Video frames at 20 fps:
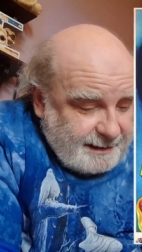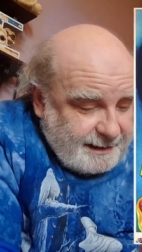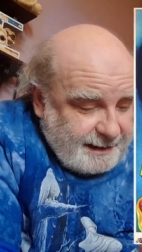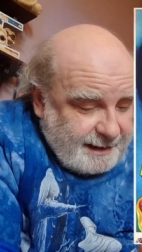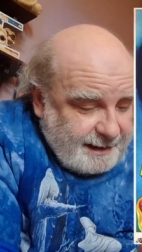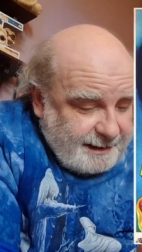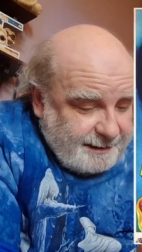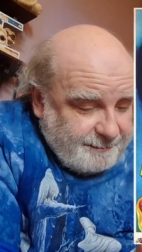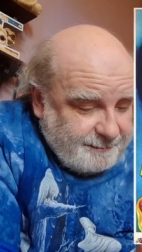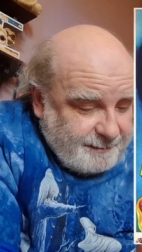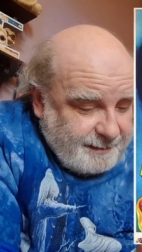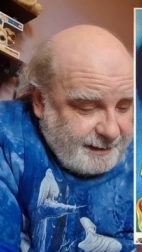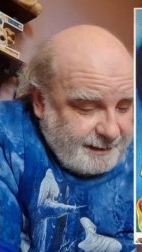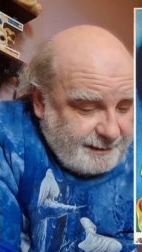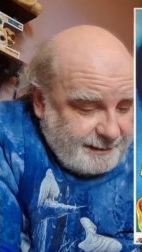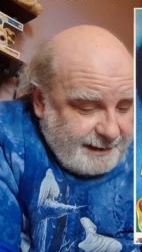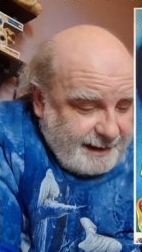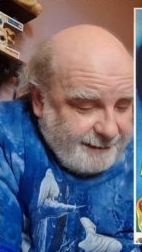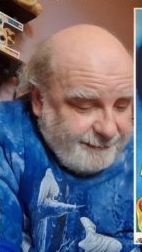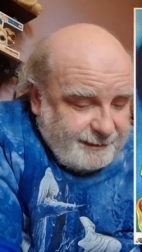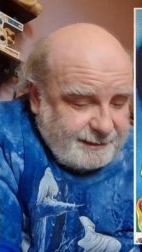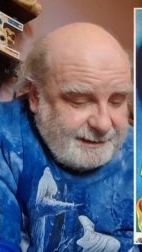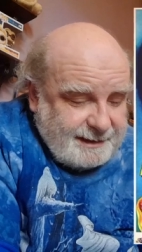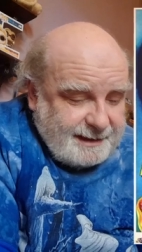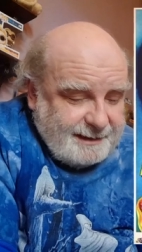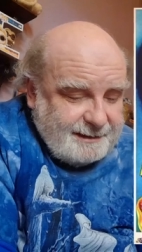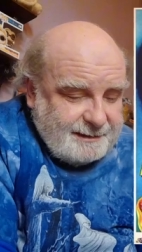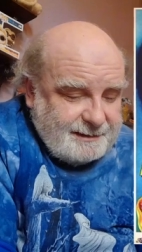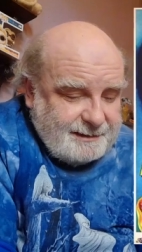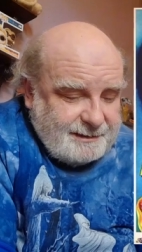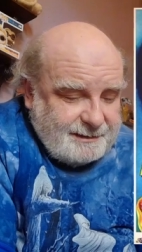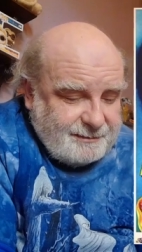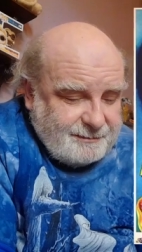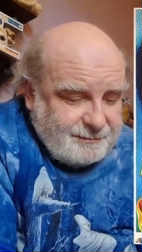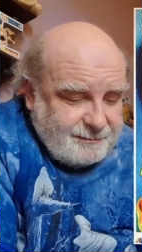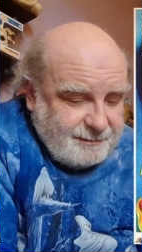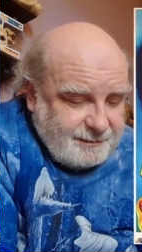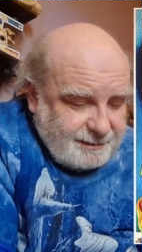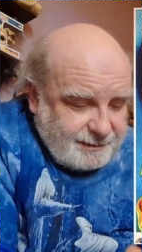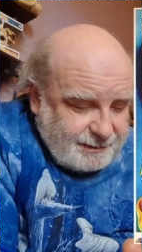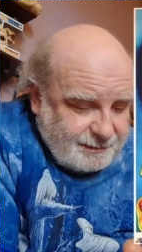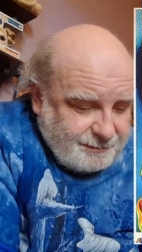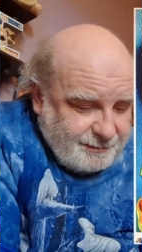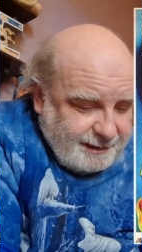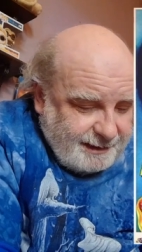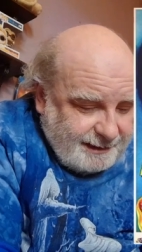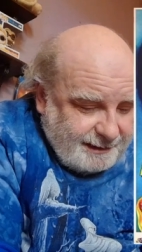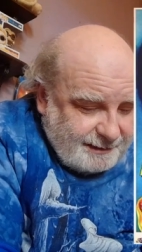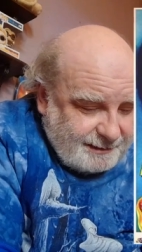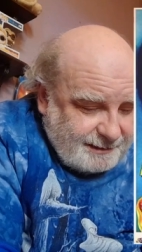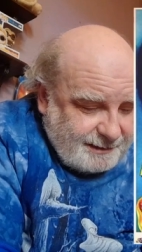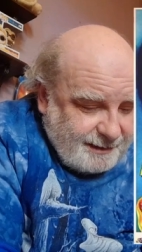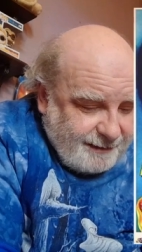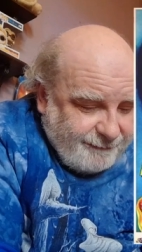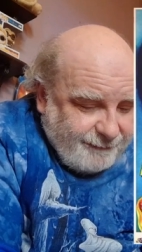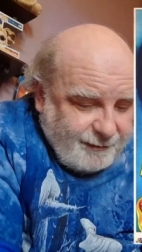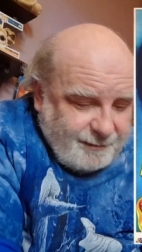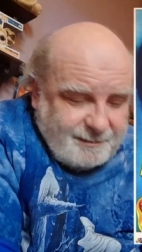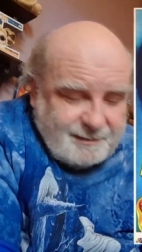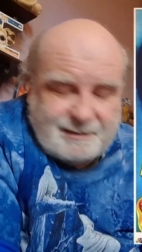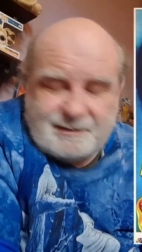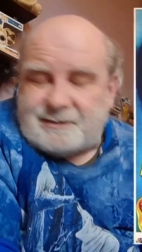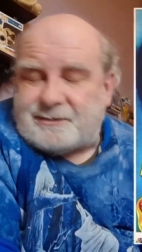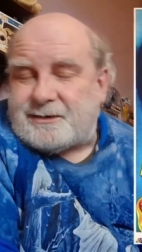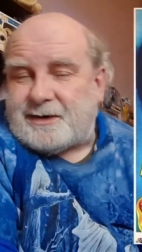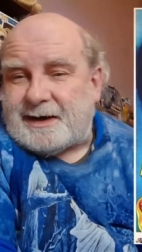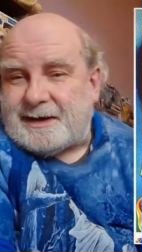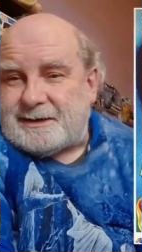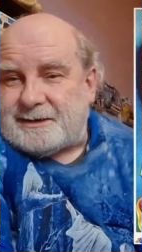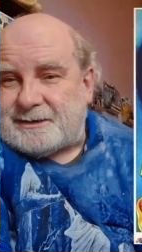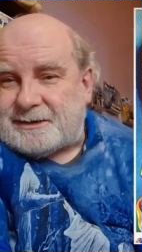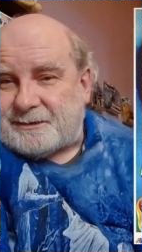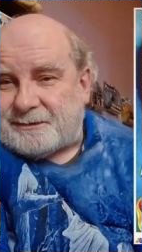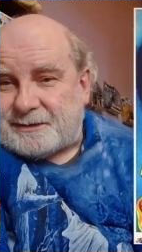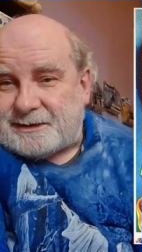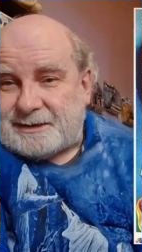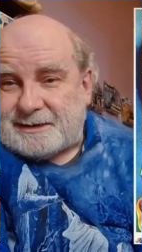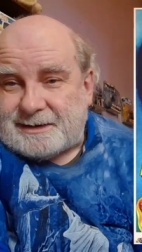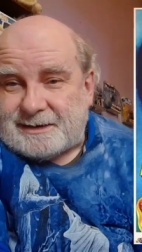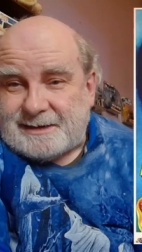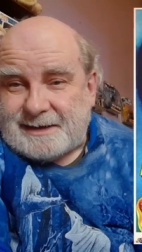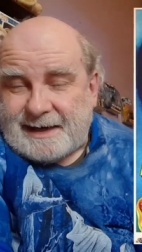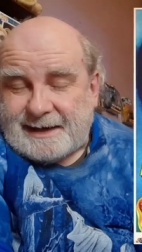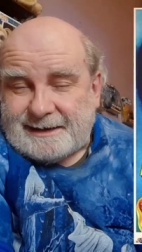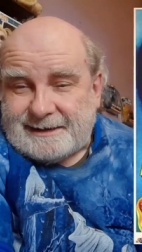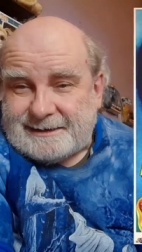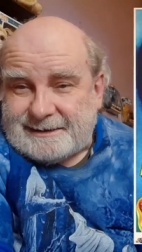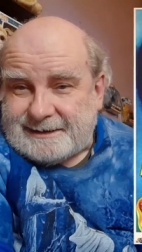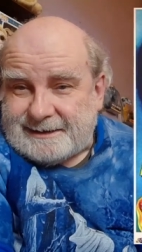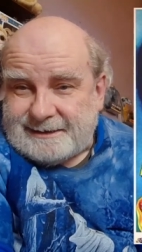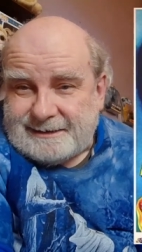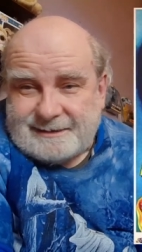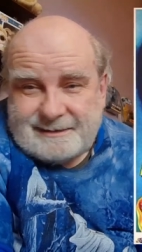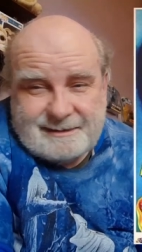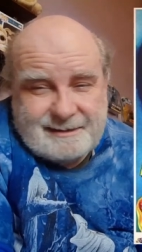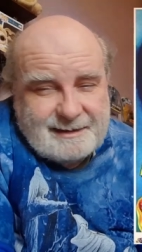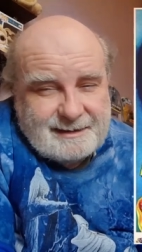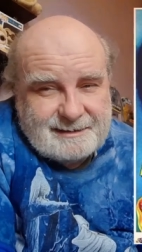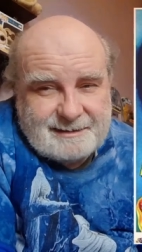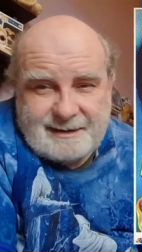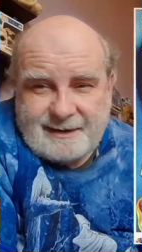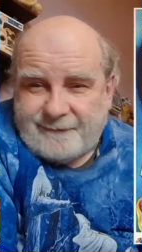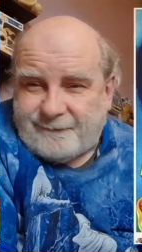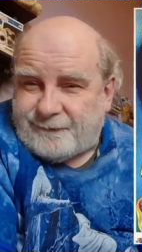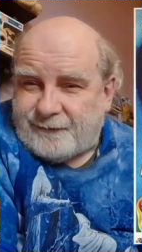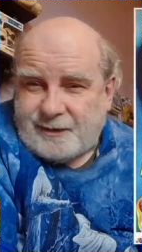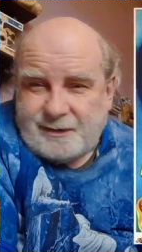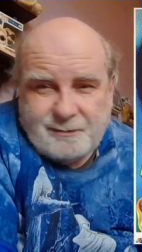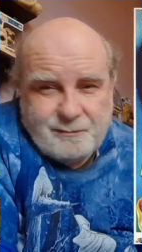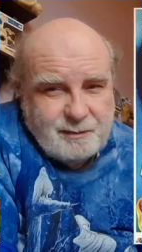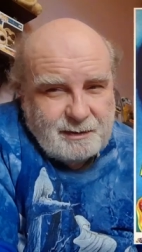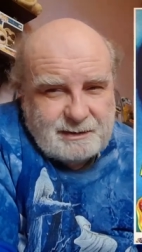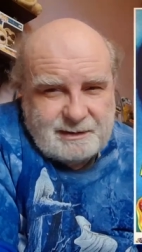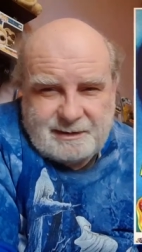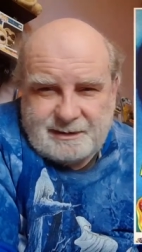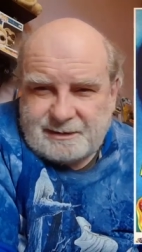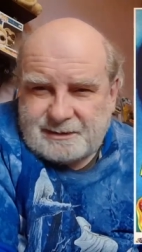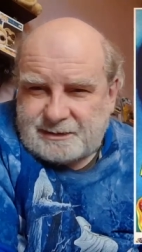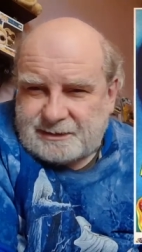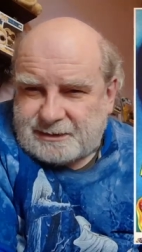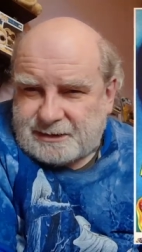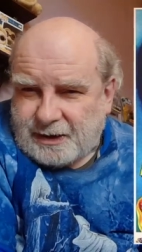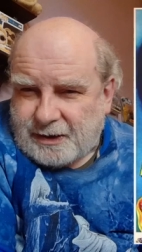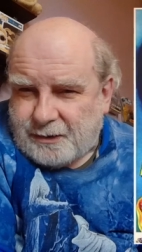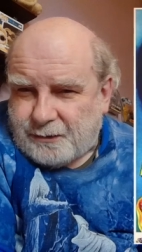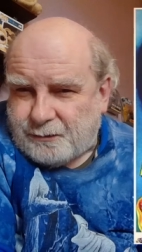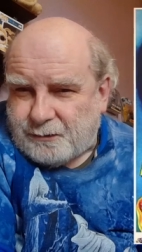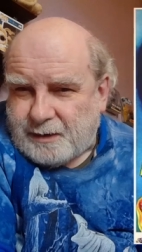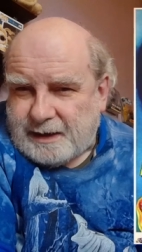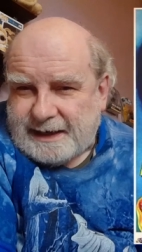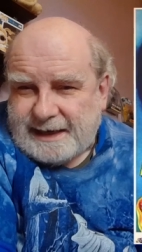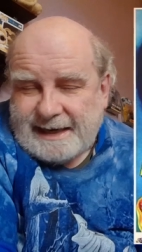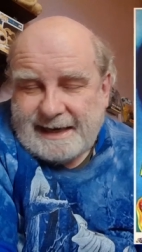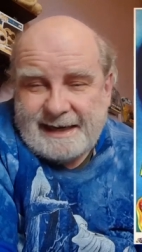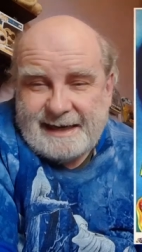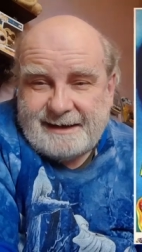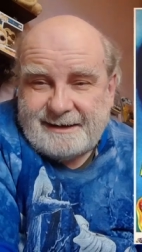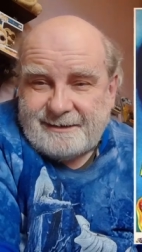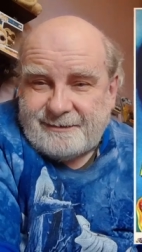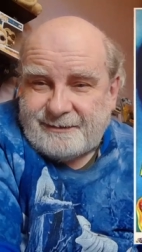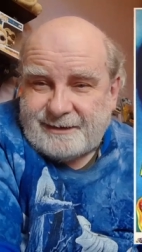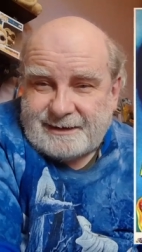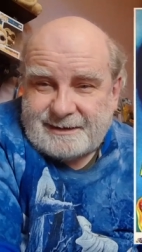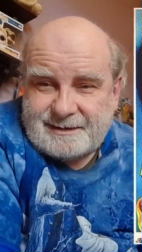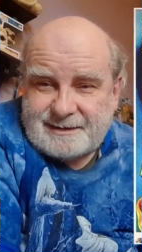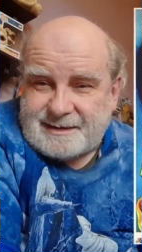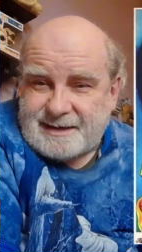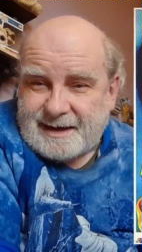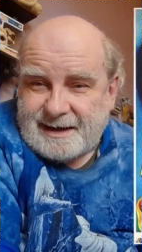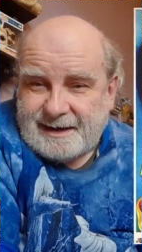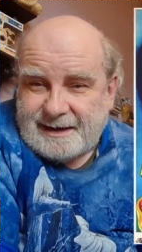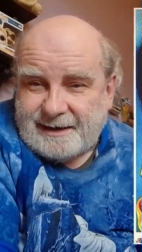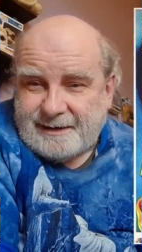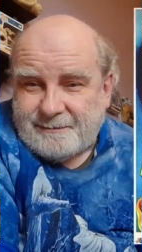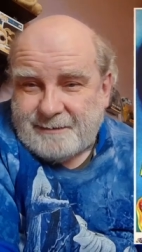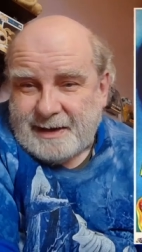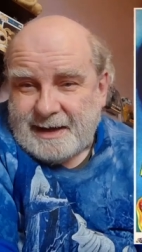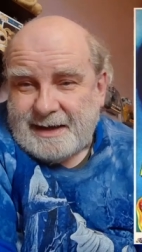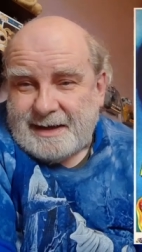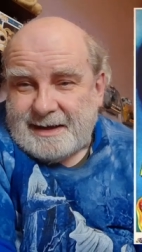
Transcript: Never Takes Sweets from a Stranger, which is a 1960 film, which is so way ahead of its time.